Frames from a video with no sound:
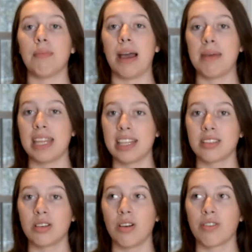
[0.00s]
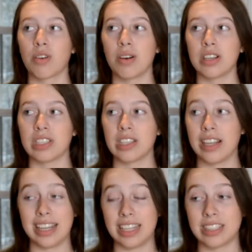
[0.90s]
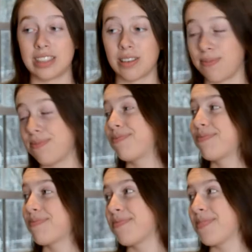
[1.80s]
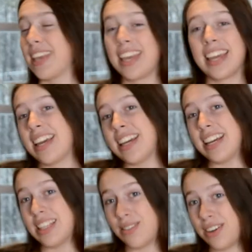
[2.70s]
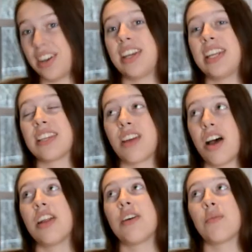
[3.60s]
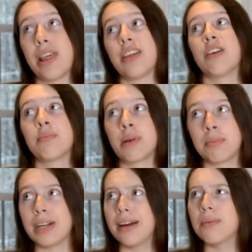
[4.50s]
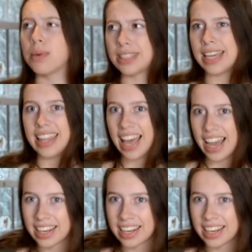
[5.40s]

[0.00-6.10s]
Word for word: my bathing suit of course is it's very not weather appropriate. We'll say that.